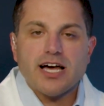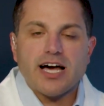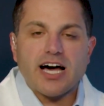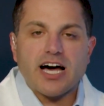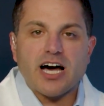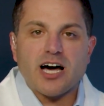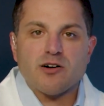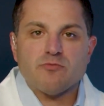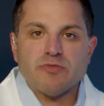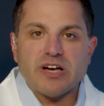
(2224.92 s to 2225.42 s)

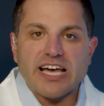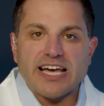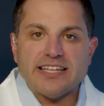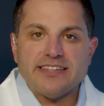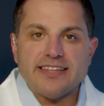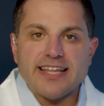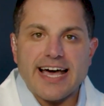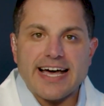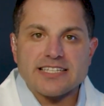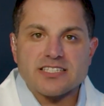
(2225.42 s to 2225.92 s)

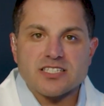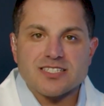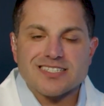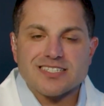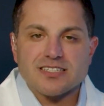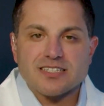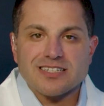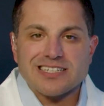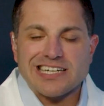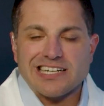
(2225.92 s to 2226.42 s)
And
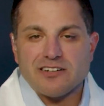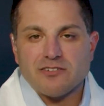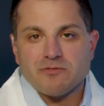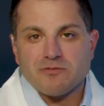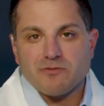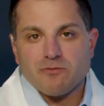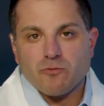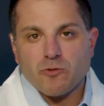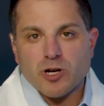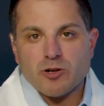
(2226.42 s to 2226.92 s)
that's,
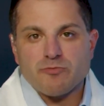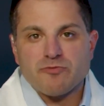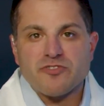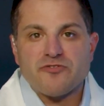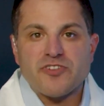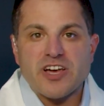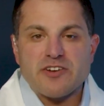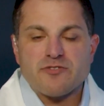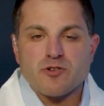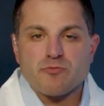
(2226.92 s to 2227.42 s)
one of the
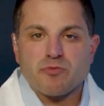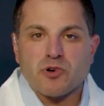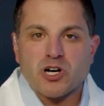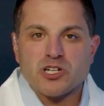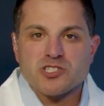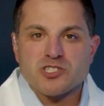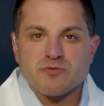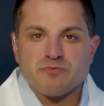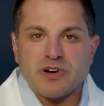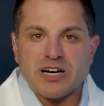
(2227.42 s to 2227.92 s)
favorite
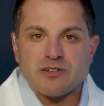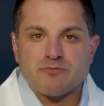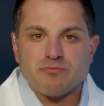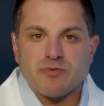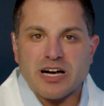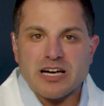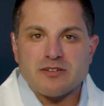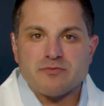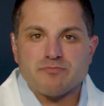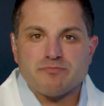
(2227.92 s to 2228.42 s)
parts about
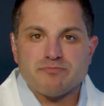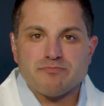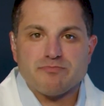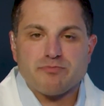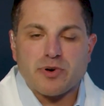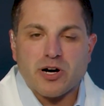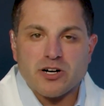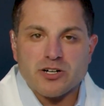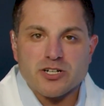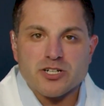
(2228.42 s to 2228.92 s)
my
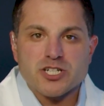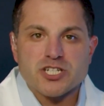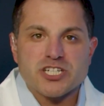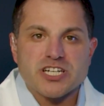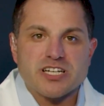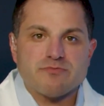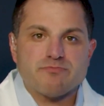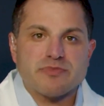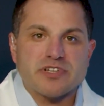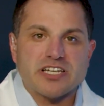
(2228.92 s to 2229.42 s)

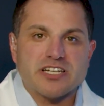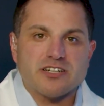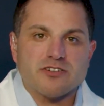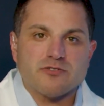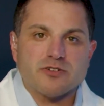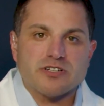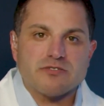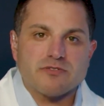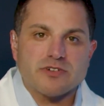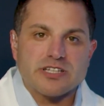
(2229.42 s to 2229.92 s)
partnership,
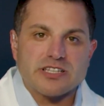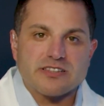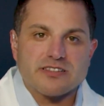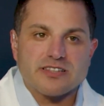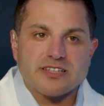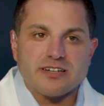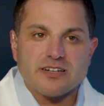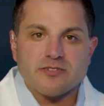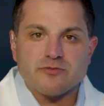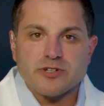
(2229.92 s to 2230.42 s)

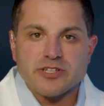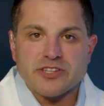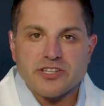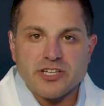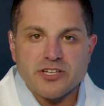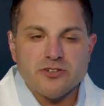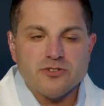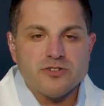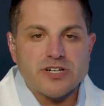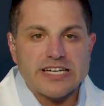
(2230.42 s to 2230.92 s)
with
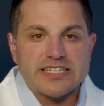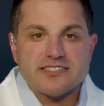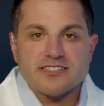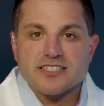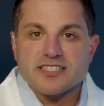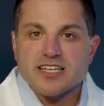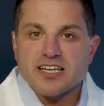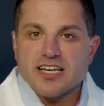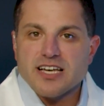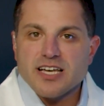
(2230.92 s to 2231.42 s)
you,
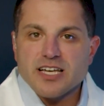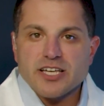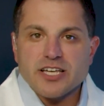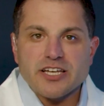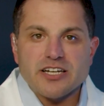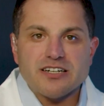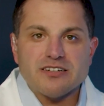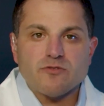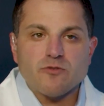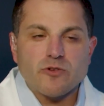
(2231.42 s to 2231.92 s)
and,
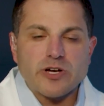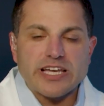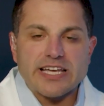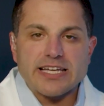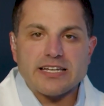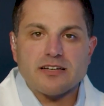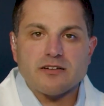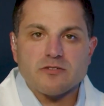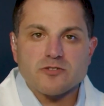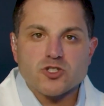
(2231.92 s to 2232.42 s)
we
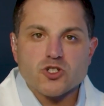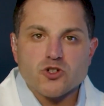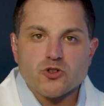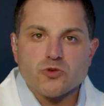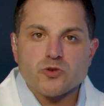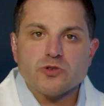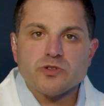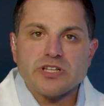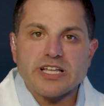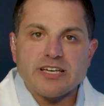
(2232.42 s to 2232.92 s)
can
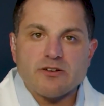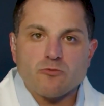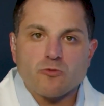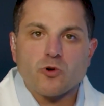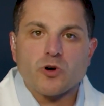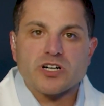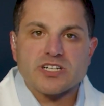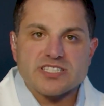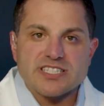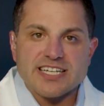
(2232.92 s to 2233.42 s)
truly
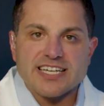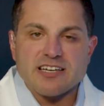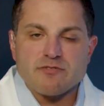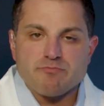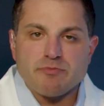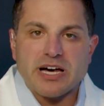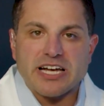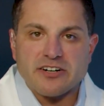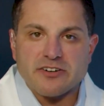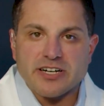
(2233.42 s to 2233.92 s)
work to
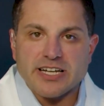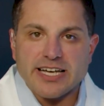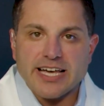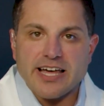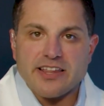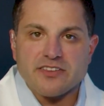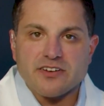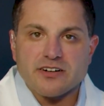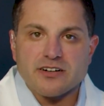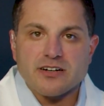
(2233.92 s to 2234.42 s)
get better
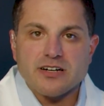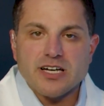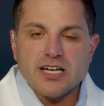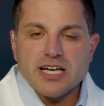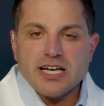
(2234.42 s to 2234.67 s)
together.